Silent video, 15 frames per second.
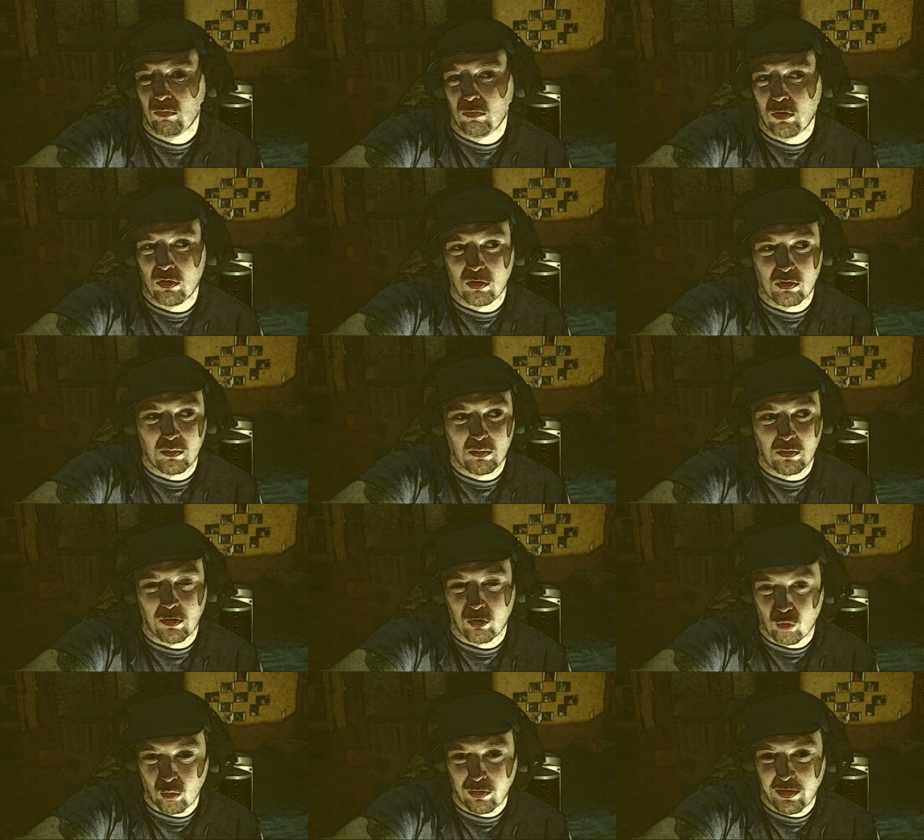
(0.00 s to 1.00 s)

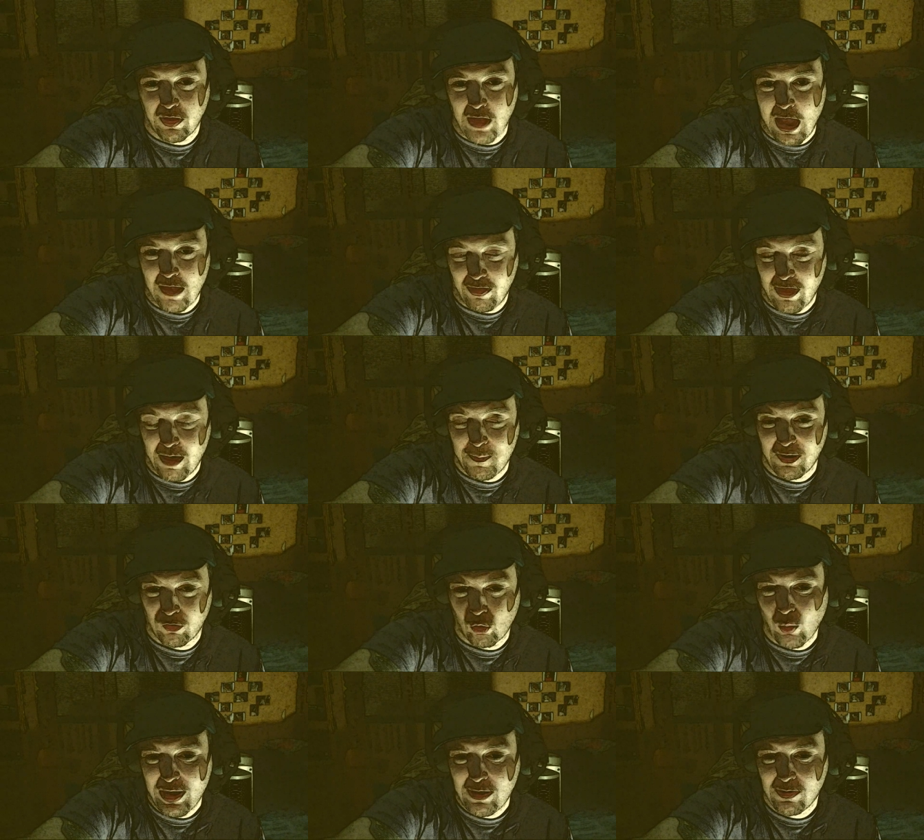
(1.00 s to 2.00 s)
them as
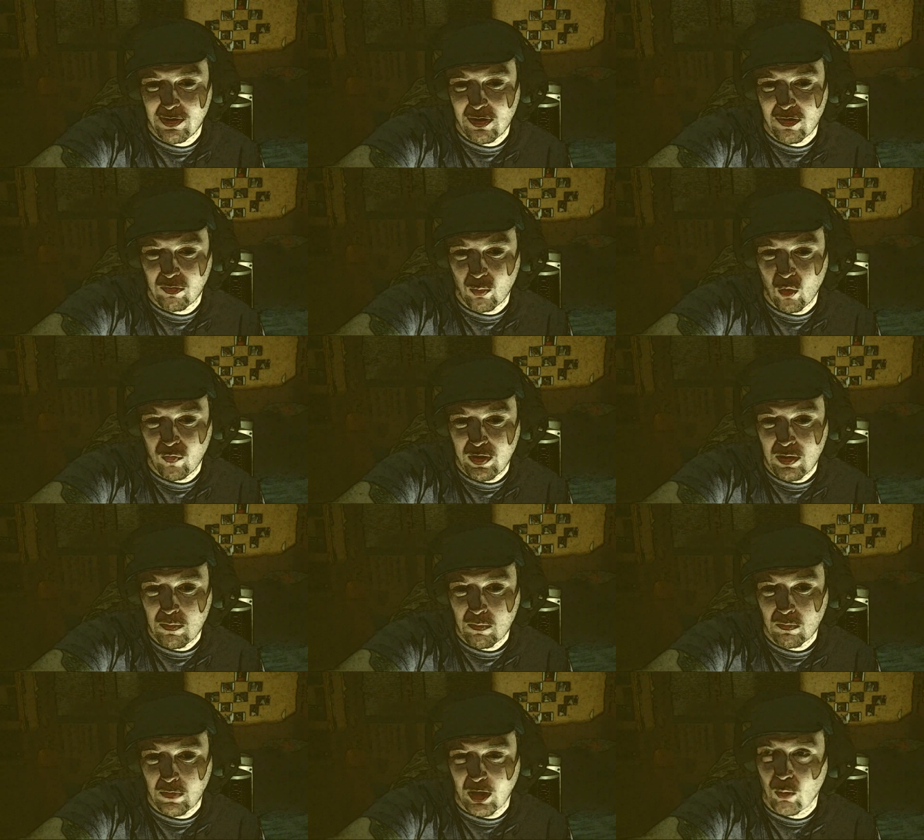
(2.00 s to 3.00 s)
twins in this
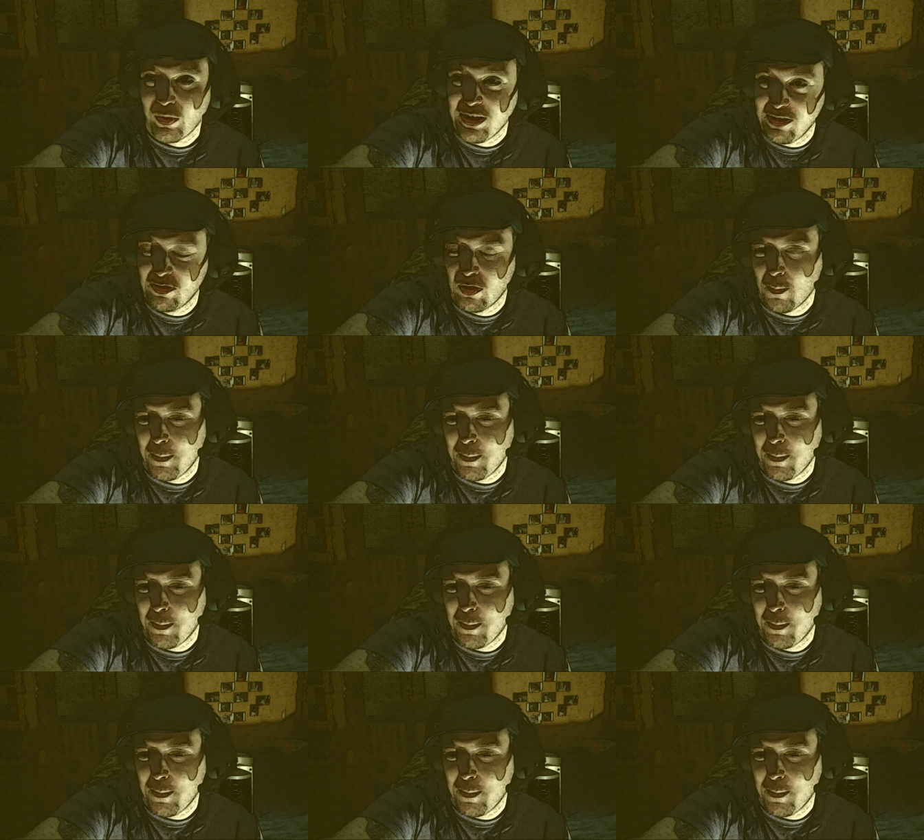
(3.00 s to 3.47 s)
movie? Like, when he's in